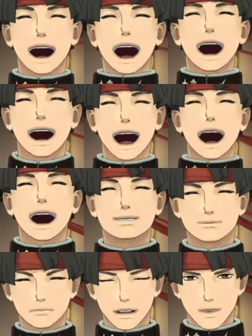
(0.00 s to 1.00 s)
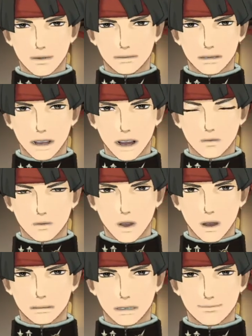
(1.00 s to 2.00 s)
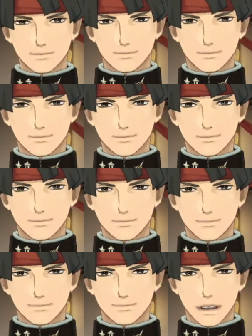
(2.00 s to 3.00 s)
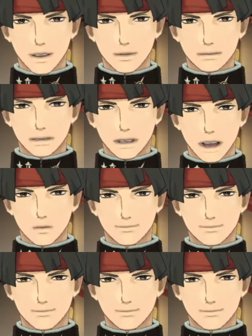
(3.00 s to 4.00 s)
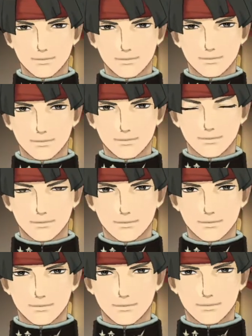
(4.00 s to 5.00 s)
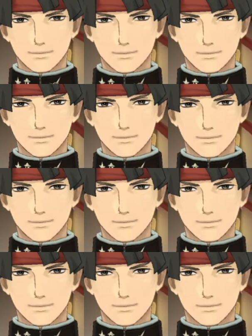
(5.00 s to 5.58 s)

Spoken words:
Ha ha ha ha! There you go again, apologizing. Just like always. Though